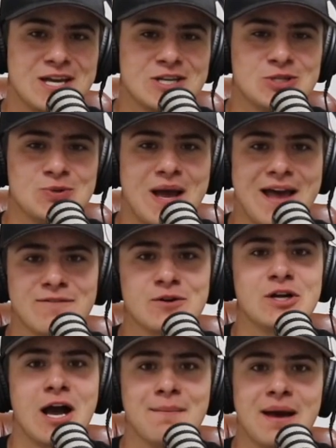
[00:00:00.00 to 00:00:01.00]
to ever
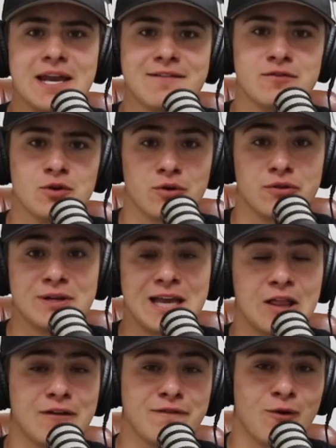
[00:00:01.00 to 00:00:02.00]
come out of Northern
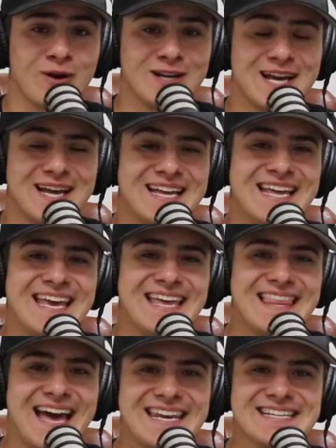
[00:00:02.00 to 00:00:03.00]
California,
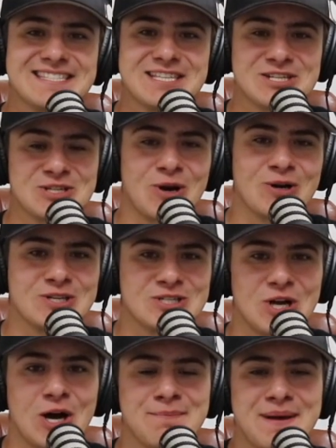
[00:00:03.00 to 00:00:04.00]
and that is the Shark,
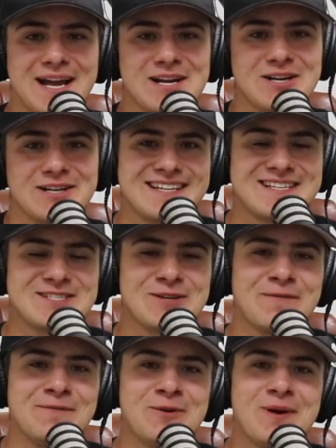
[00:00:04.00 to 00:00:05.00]
Sean Becker.
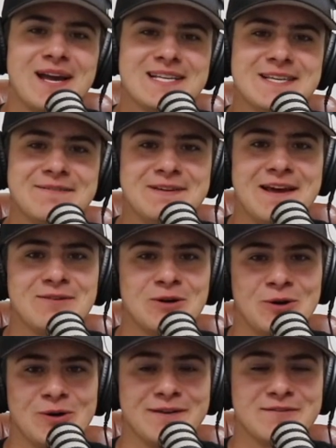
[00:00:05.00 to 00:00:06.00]
So if you guys have never
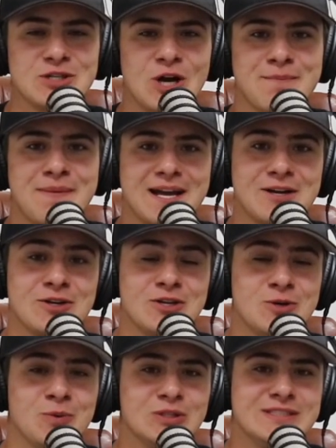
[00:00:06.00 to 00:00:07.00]
heard of Sean Becker,
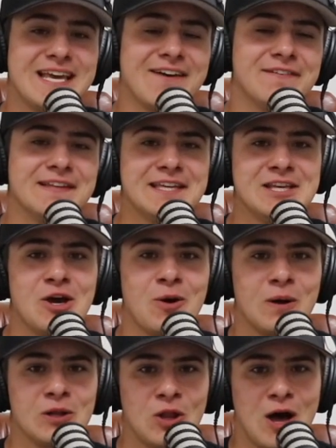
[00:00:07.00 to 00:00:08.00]
you will definitely know
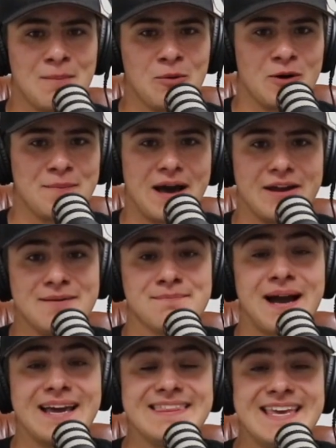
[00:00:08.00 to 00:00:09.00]
a lot more about him
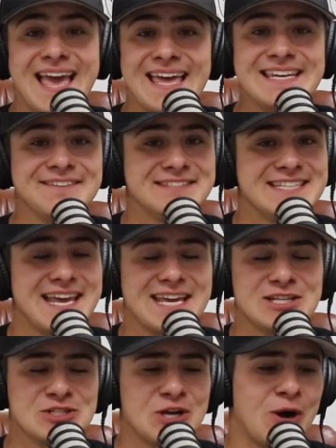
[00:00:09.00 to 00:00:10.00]
by the end of
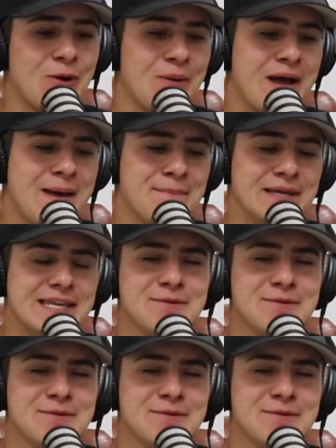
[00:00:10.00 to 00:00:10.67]
today's show, but he